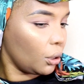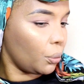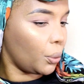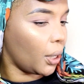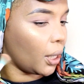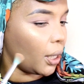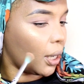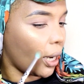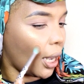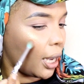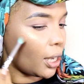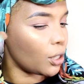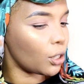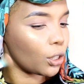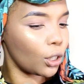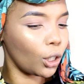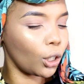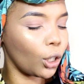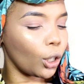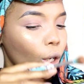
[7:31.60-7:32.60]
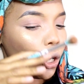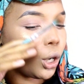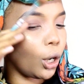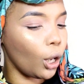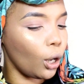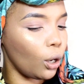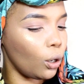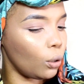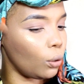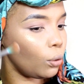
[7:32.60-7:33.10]
we get a nice
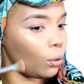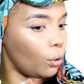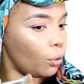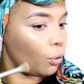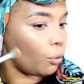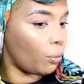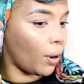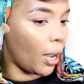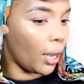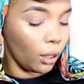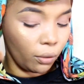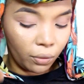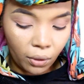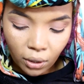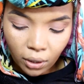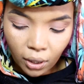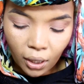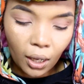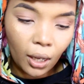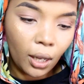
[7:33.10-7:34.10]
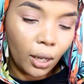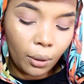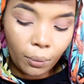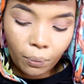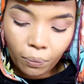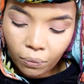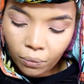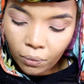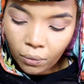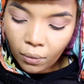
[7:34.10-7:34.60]
glow right over there,
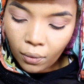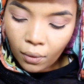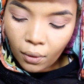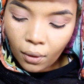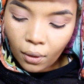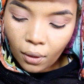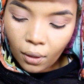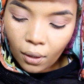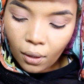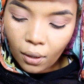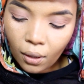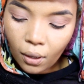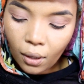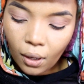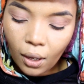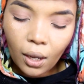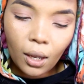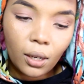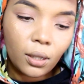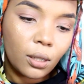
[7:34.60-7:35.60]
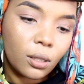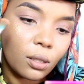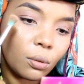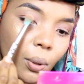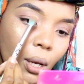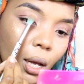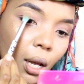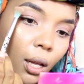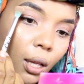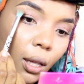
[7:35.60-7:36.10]
and as
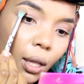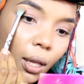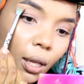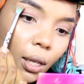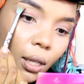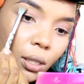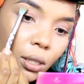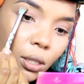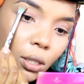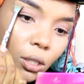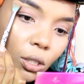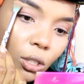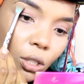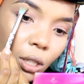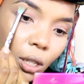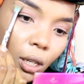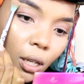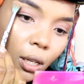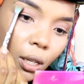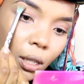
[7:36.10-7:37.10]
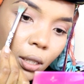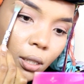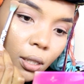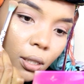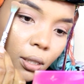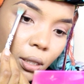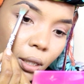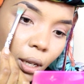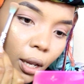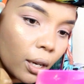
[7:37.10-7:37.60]
well as
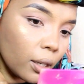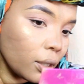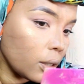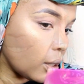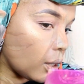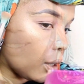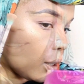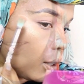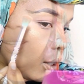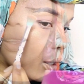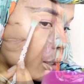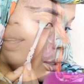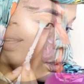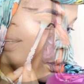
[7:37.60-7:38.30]
just under.